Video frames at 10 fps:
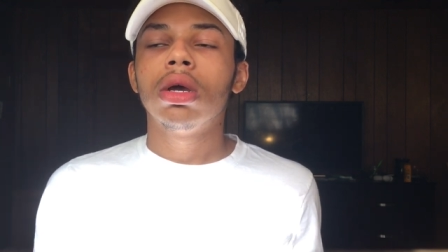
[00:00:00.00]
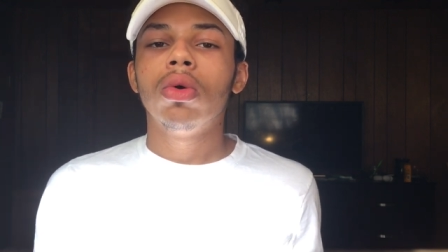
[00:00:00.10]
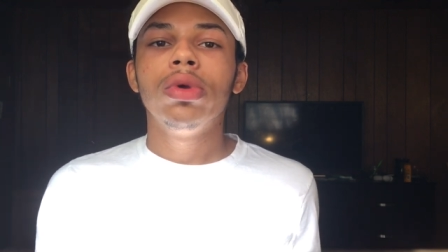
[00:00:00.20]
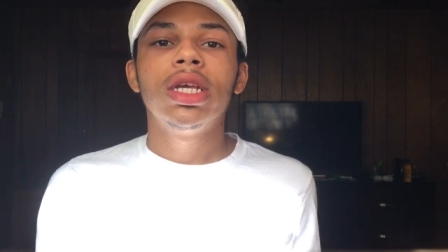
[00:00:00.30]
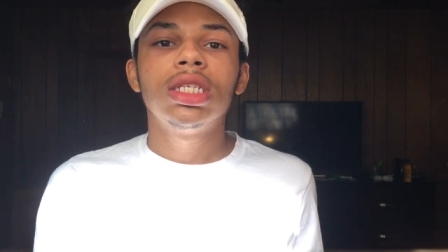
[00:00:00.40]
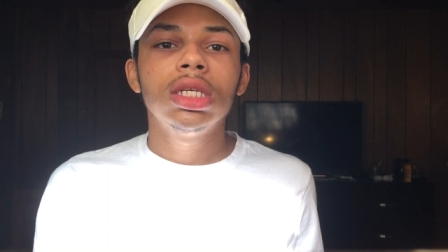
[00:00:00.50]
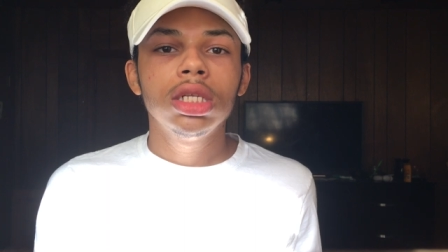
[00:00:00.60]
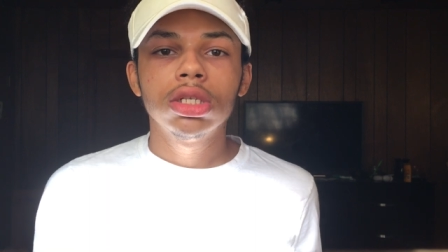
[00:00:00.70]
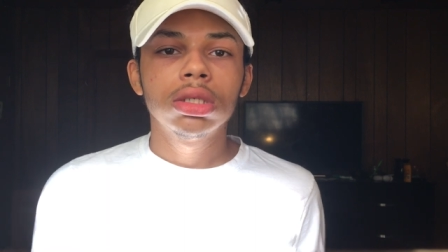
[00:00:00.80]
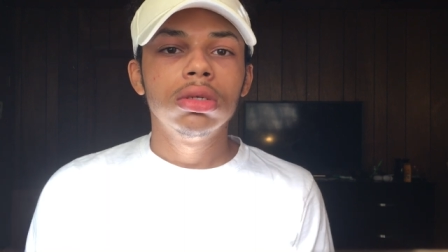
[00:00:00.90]
we ain't seen
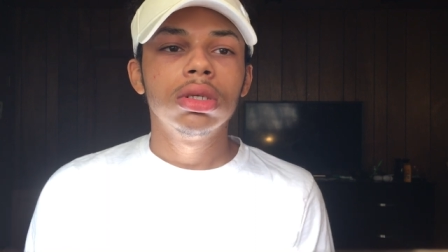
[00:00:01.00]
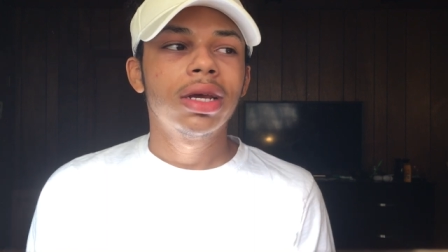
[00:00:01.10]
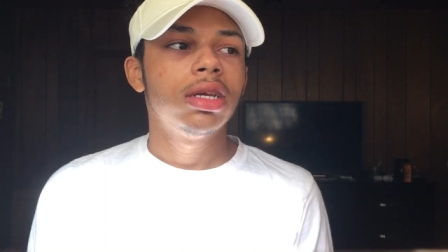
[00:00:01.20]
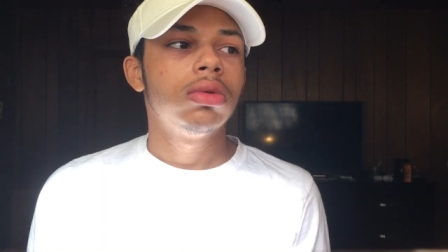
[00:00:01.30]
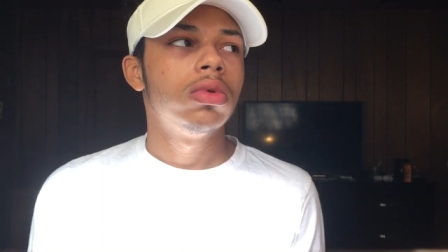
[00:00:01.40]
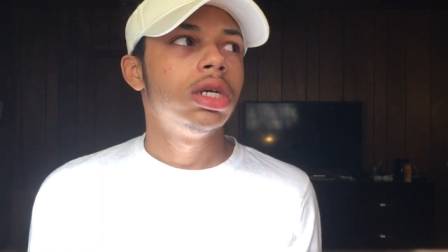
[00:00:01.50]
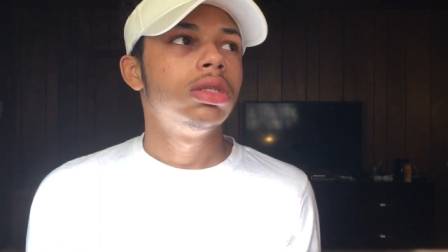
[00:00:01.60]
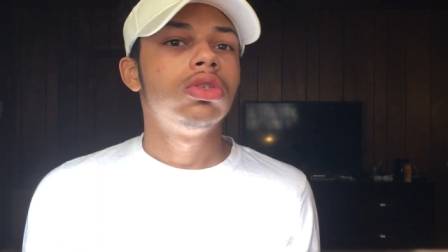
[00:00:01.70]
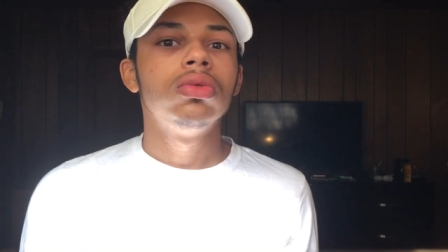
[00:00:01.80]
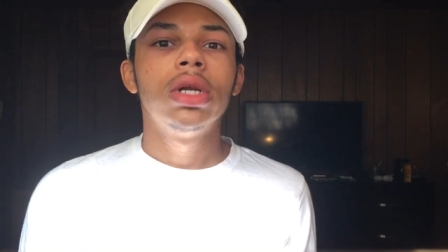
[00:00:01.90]
each other in like, wait,
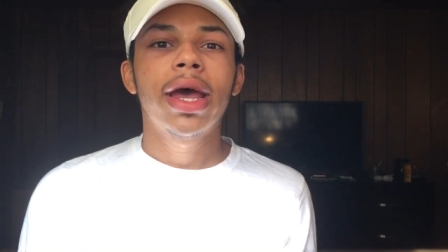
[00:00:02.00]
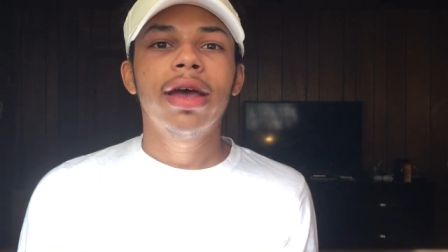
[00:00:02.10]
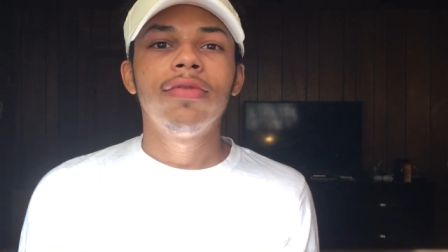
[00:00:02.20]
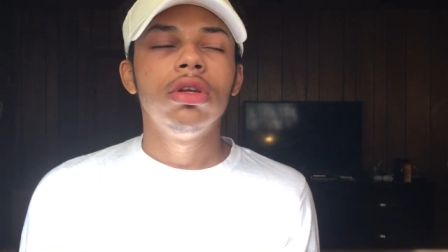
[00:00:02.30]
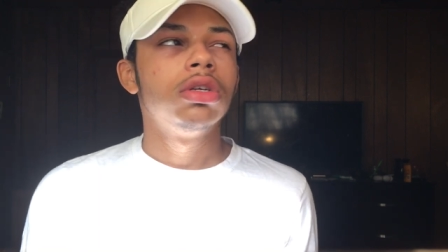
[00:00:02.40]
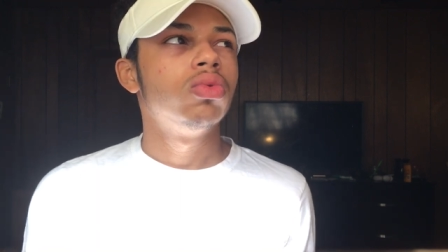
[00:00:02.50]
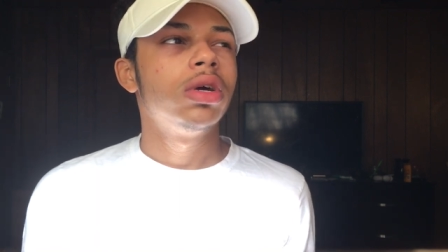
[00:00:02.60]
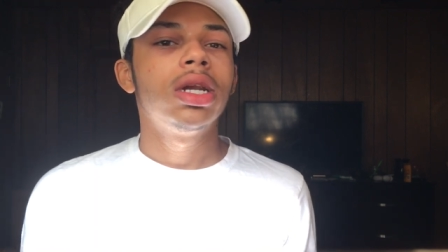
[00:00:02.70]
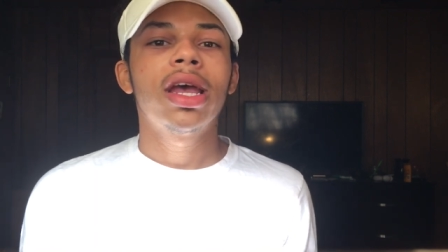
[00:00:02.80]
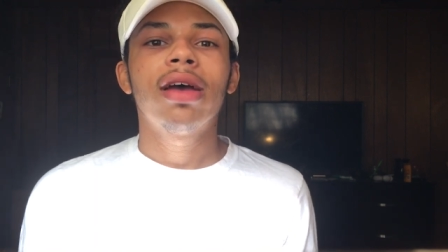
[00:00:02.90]
2.5 years,
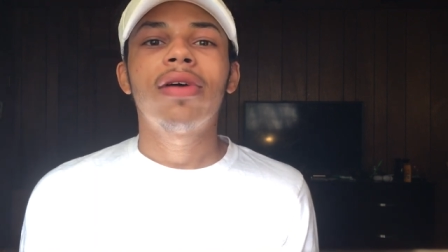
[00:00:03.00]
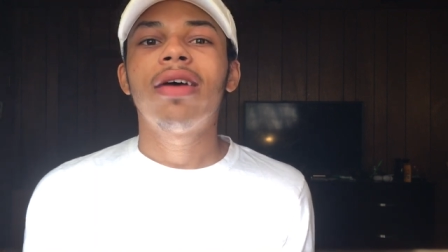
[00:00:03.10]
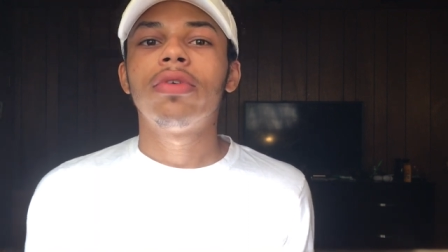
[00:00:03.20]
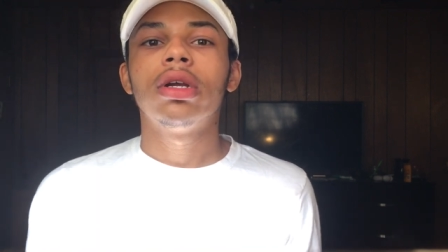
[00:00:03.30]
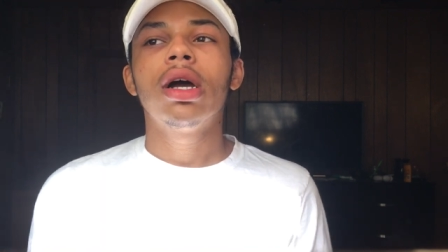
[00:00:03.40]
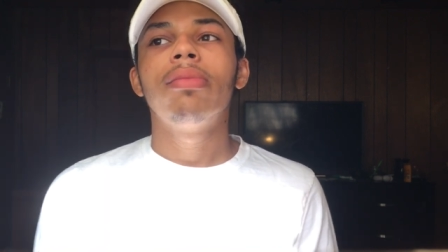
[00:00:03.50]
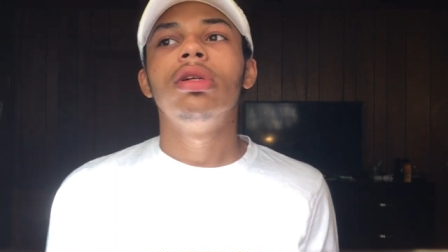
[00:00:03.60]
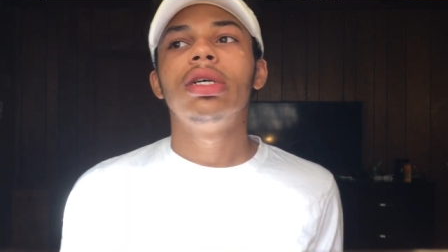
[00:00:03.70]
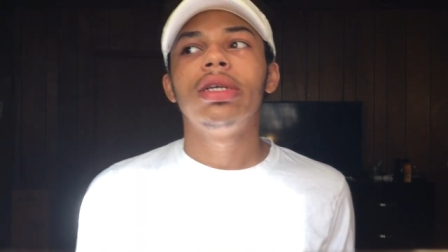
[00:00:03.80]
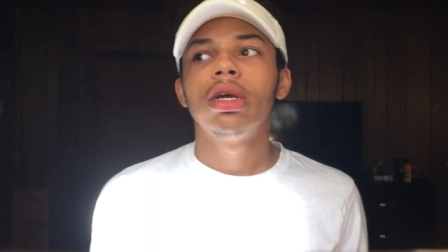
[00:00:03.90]
1.5, I forgot,
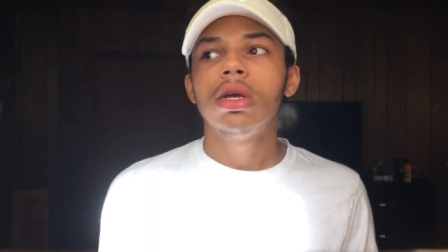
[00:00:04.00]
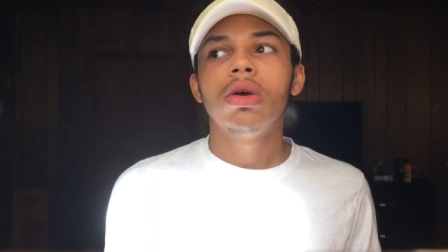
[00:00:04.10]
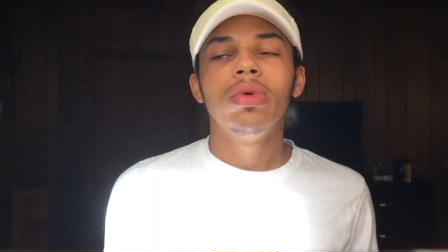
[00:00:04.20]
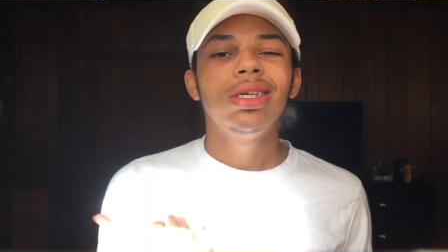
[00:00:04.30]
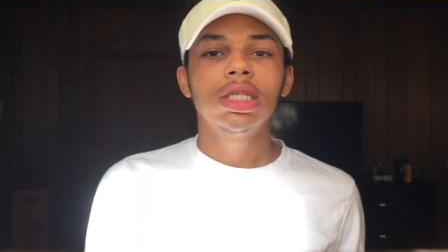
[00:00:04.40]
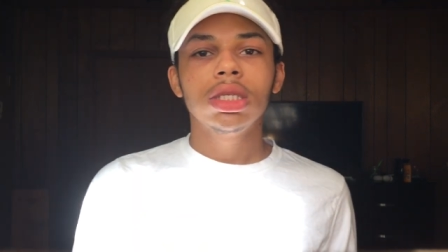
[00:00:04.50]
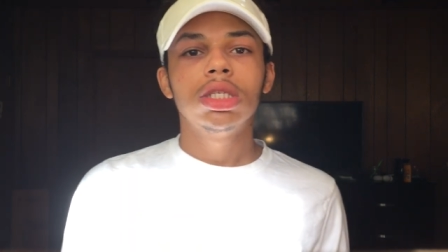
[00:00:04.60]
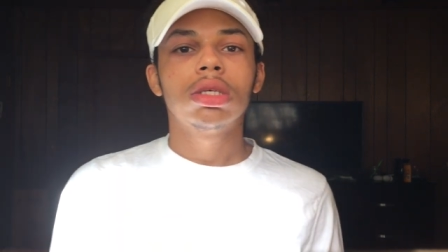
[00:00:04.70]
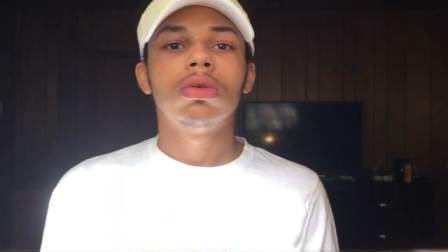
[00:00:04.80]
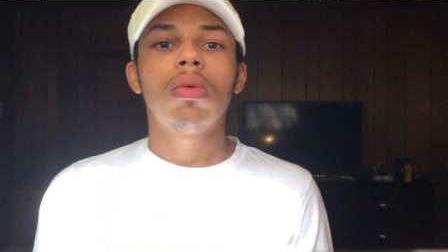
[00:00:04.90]
but like, we ain't seen
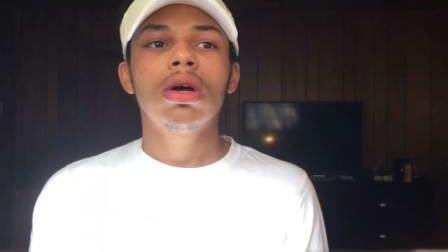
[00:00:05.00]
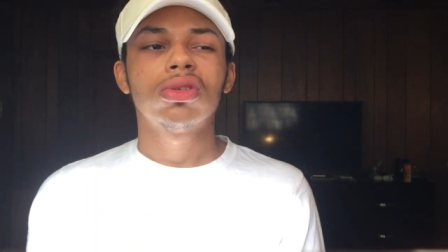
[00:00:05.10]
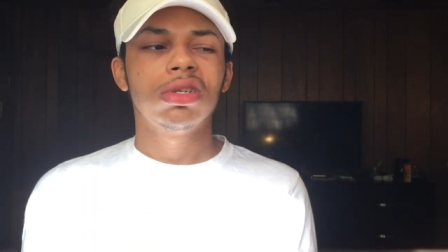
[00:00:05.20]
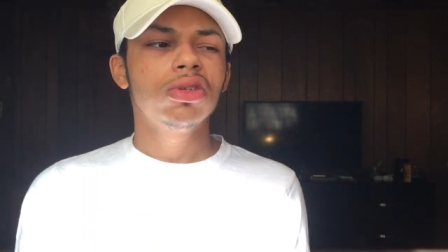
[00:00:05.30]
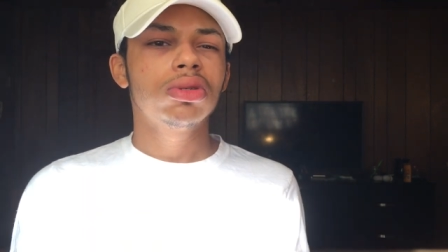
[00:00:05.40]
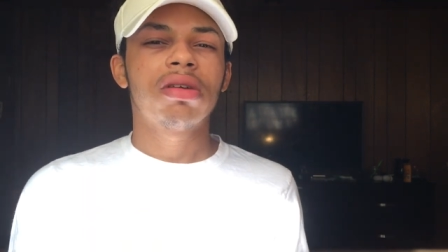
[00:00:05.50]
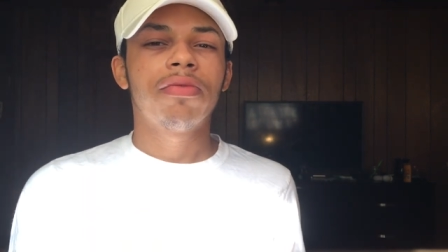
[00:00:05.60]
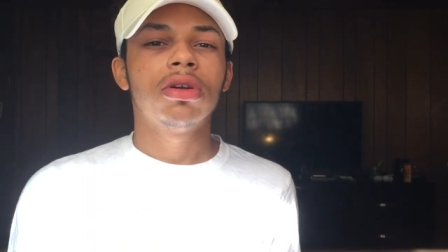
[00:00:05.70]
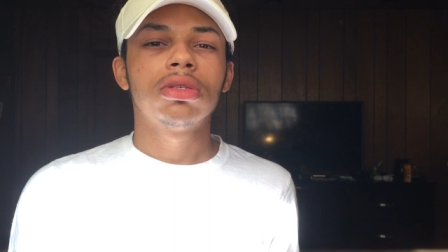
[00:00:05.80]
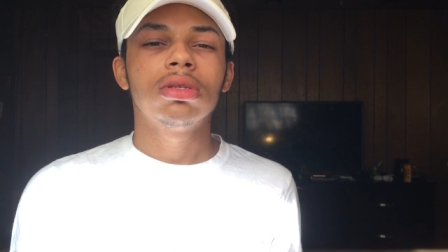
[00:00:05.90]
each other in a while, so this was our
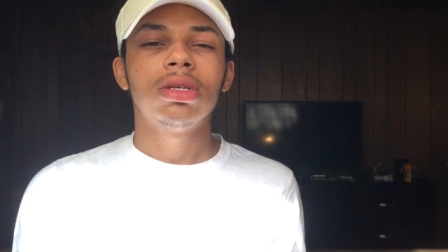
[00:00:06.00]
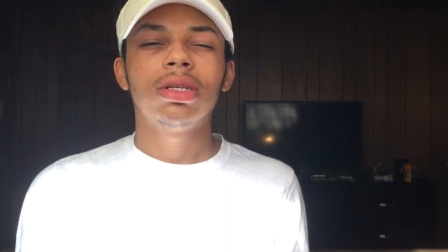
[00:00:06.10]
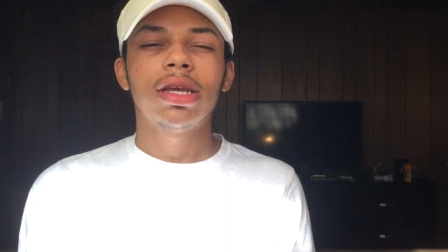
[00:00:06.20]
first link.